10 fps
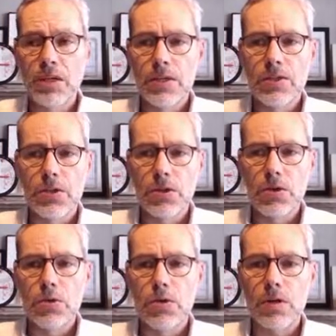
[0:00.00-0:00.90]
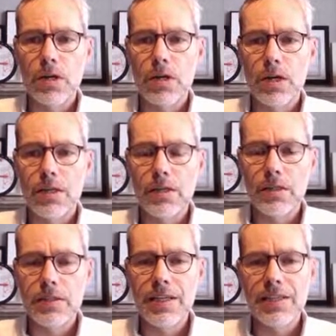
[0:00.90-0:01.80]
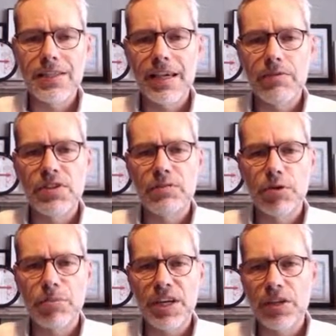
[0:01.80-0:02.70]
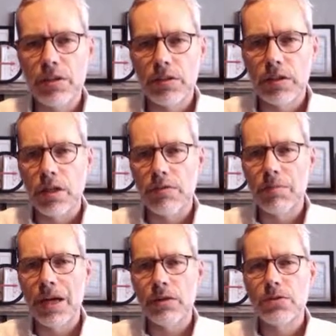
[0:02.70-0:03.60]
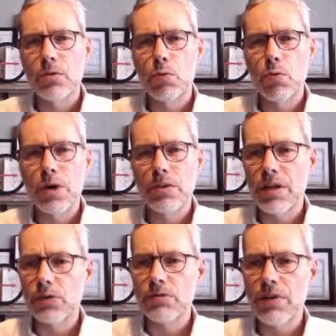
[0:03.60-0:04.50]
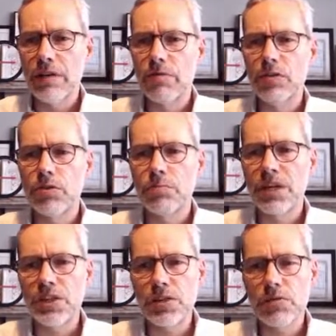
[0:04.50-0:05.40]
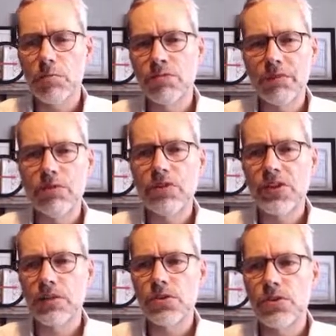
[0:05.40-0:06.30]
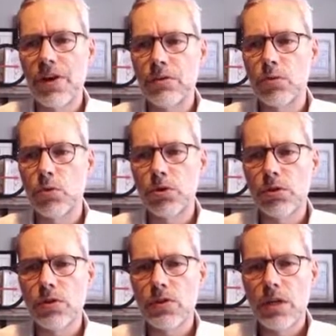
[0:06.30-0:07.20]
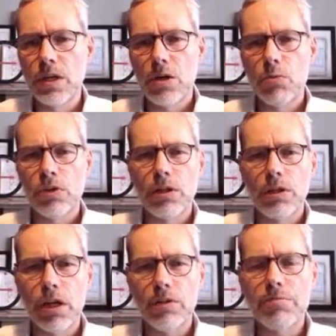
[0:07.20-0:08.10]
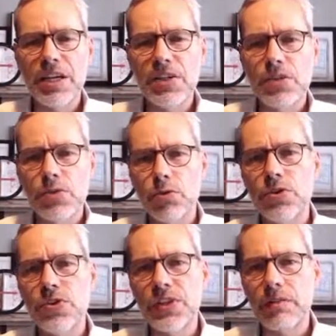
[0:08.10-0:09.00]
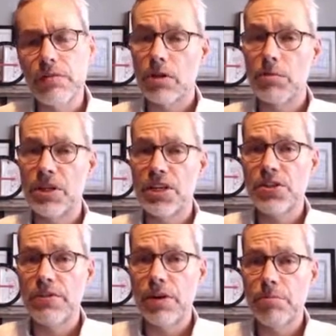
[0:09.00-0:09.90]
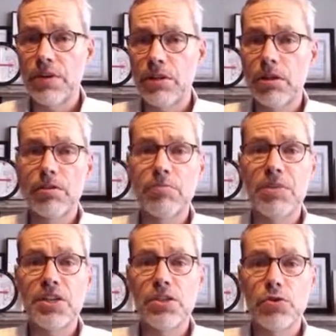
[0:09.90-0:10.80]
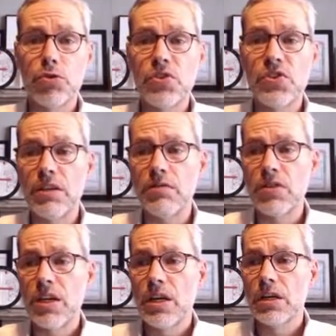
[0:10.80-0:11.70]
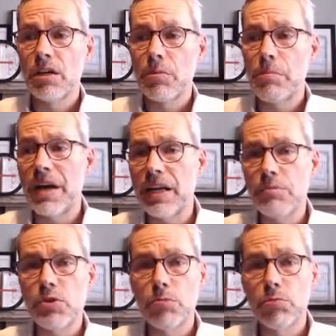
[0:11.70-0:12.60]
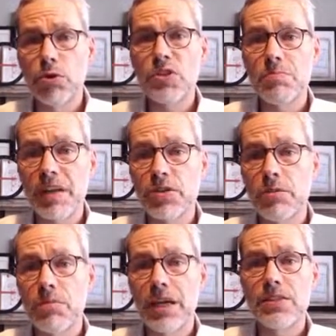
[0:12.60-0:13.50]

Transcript: So this gave us information of about 1,500 patients from different centers around the world, with a lot of patients who received combination therapy, a lot of patients who received carbapenems or broad-spectrum